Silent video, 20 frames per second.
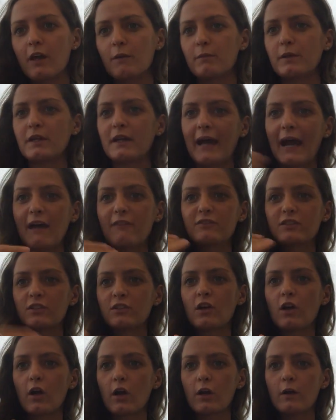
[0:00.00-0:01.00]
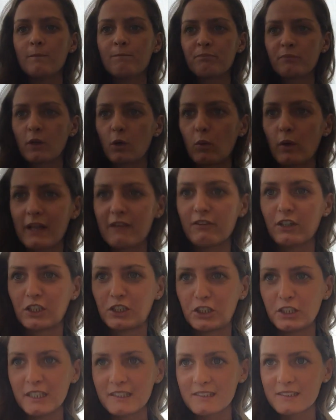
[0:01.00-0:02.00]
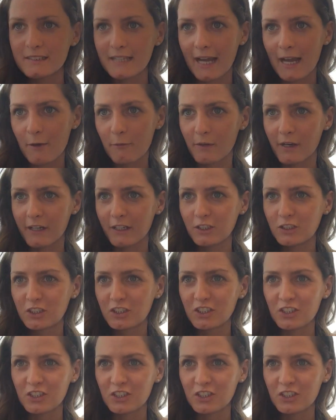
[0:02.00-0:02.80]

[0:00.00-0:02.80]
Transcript: But you have to know that whatever shit sandwich